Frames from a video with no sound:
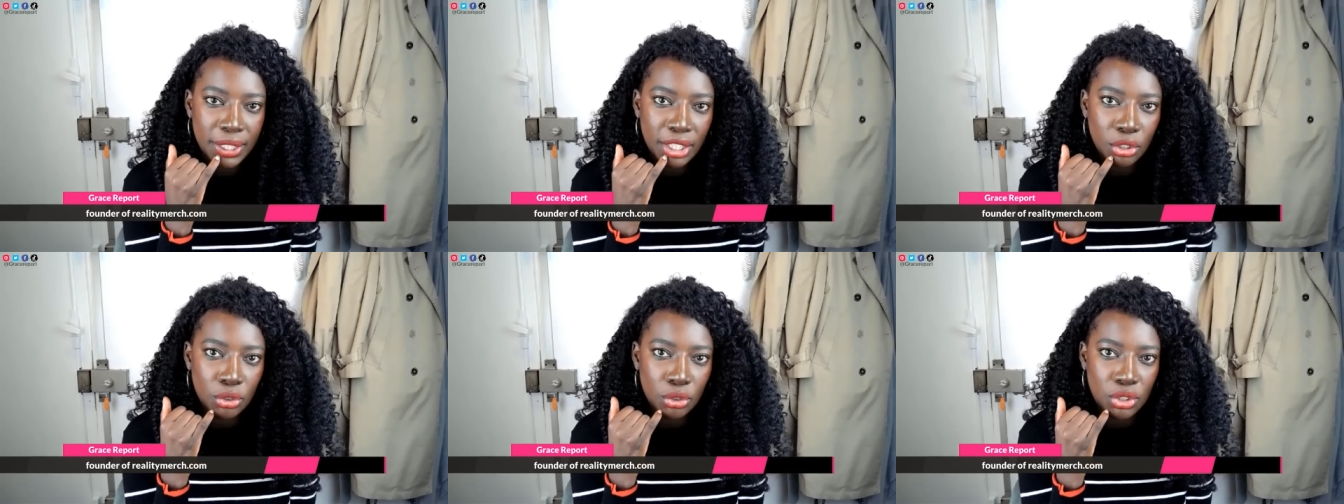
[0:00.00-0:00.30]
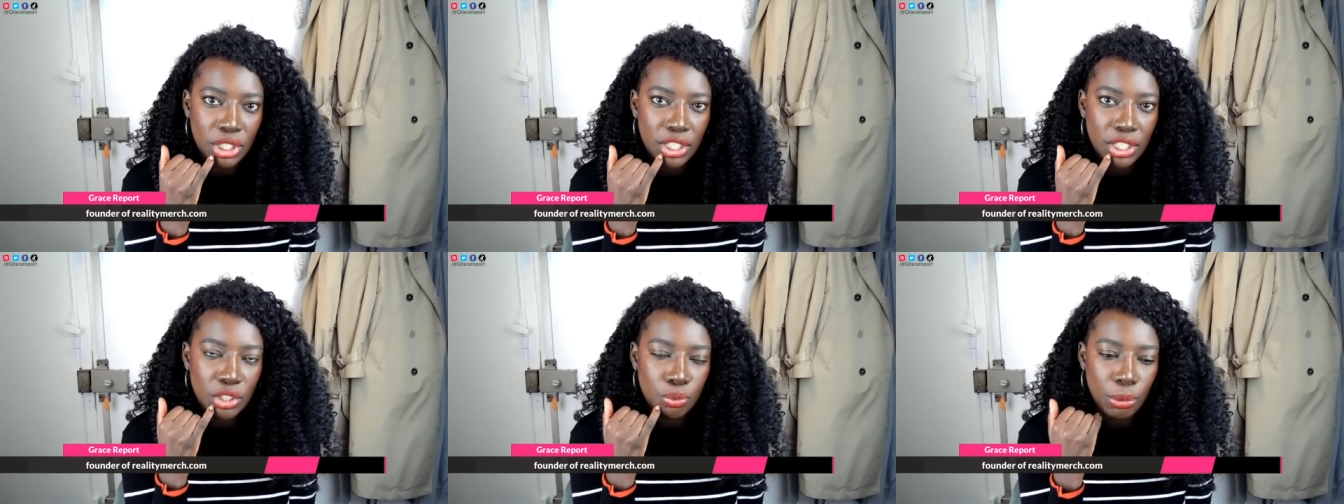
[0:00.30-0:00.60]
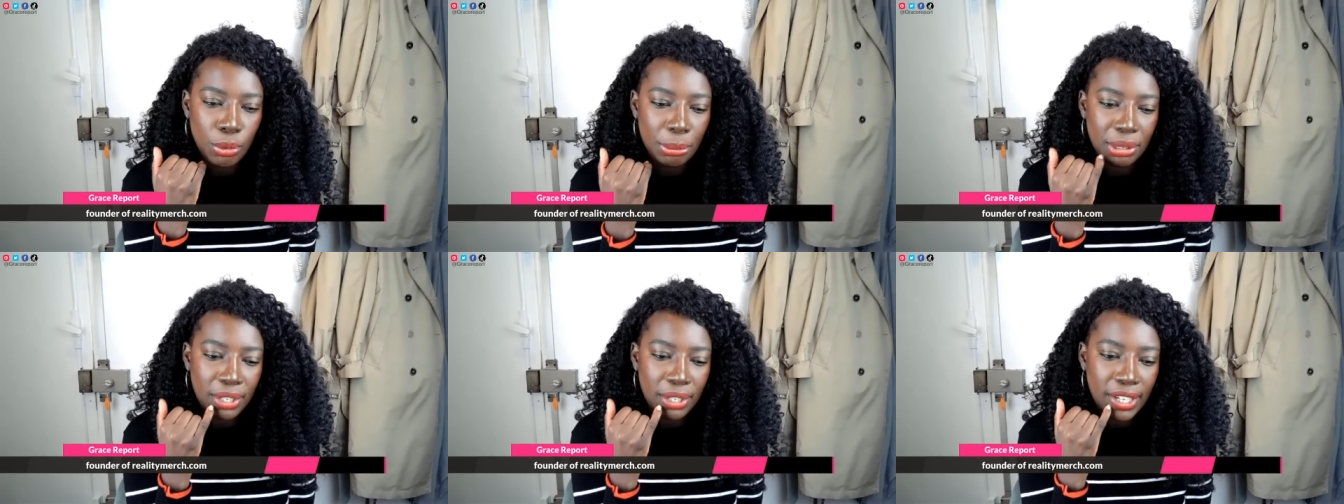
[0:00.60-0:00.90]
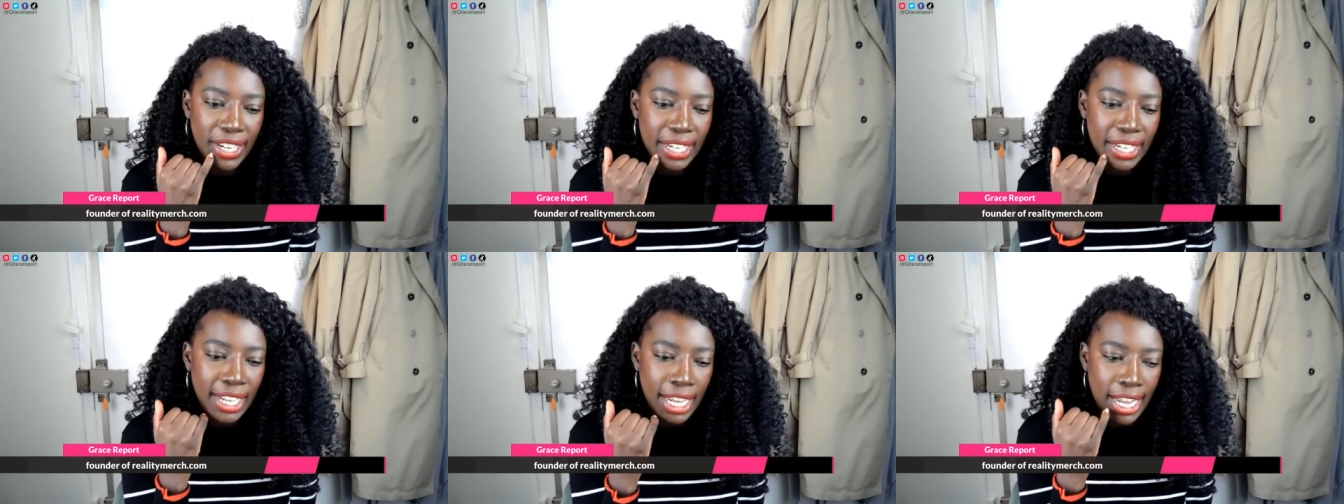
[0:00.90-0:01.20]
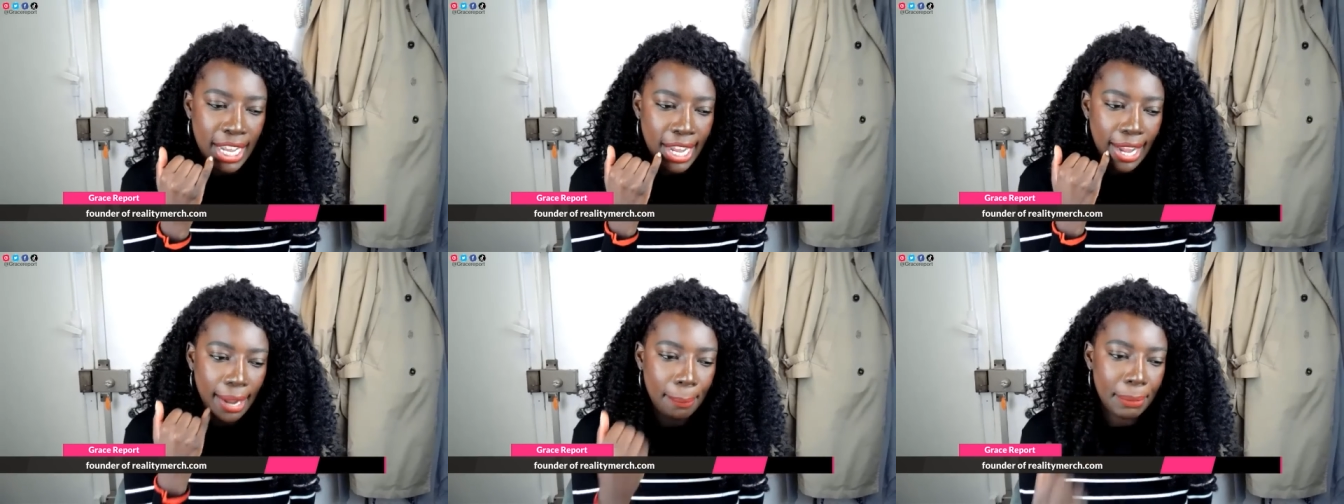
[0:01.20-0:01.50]
You see these women like
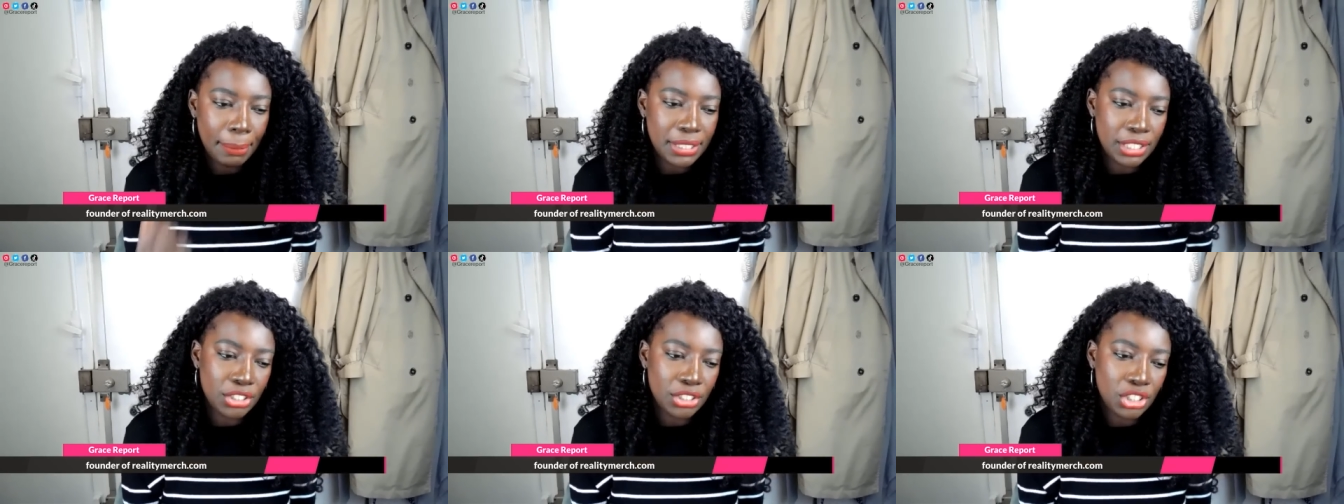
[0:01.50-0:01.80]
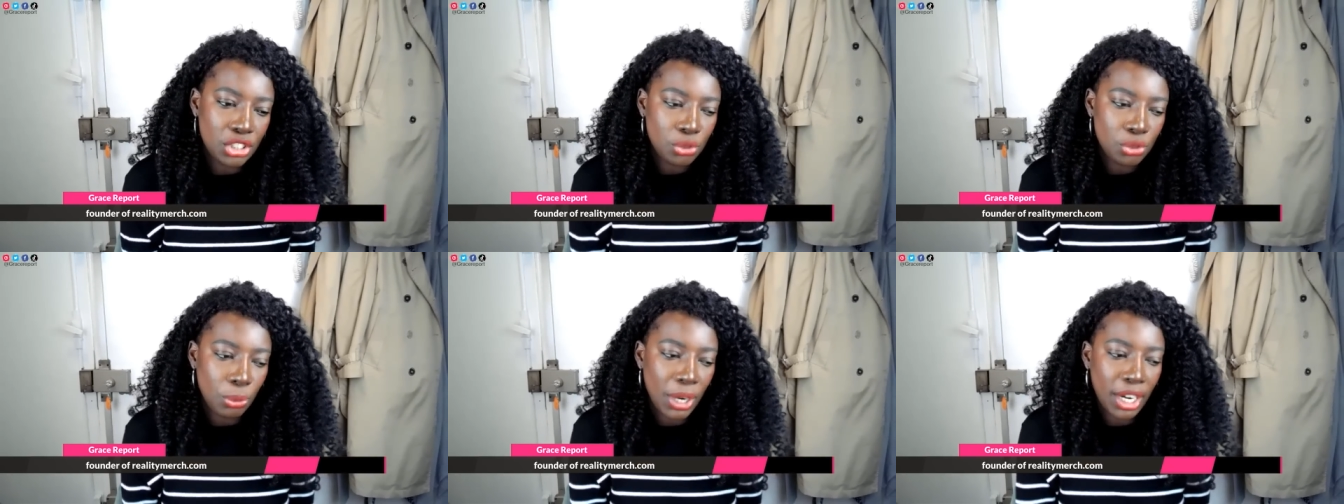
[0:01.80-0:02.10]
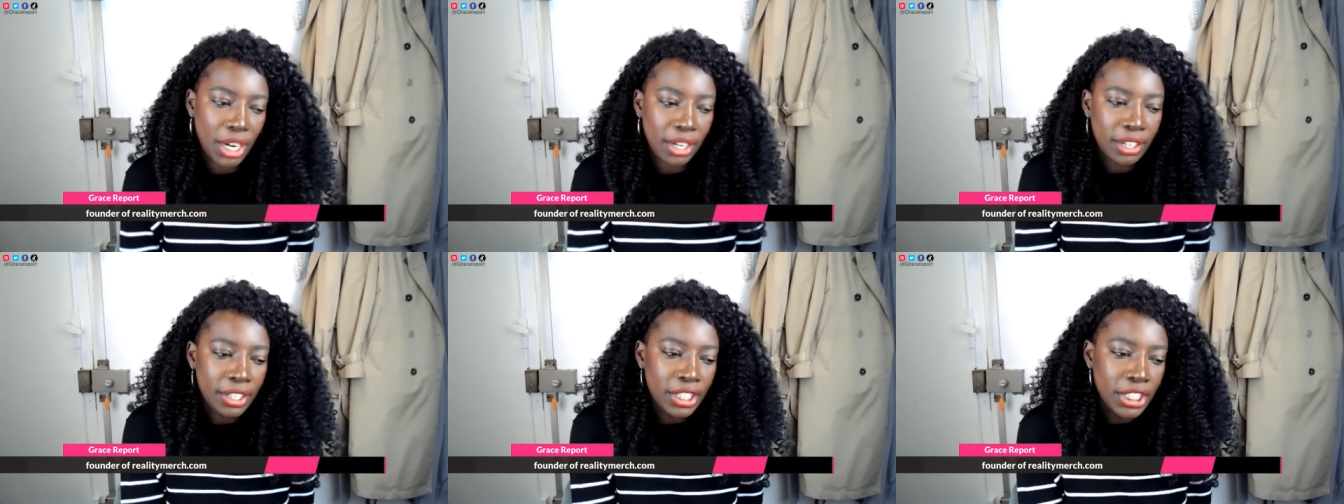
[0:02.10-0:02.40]
in positions where